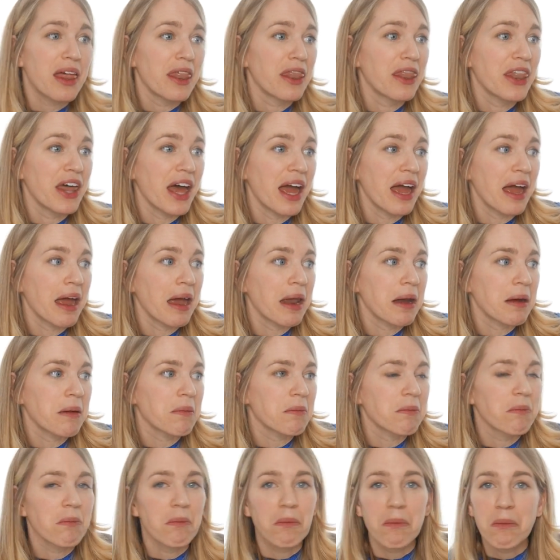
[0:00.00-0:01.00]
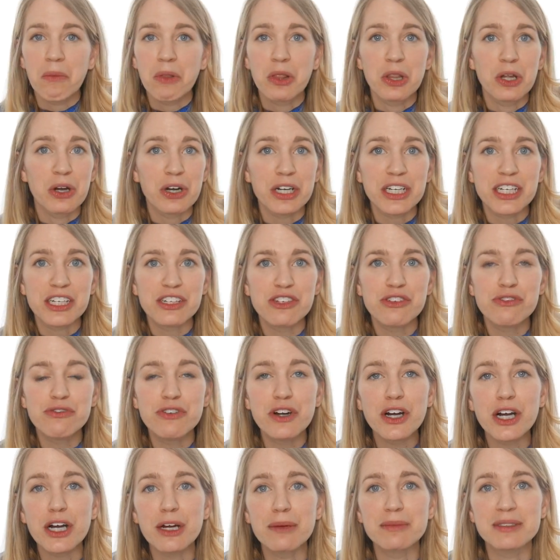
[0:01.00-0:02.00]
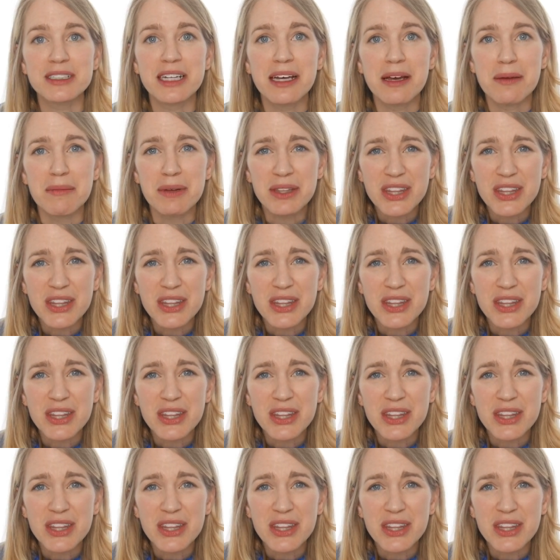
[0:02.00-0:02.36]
than learning new verbs.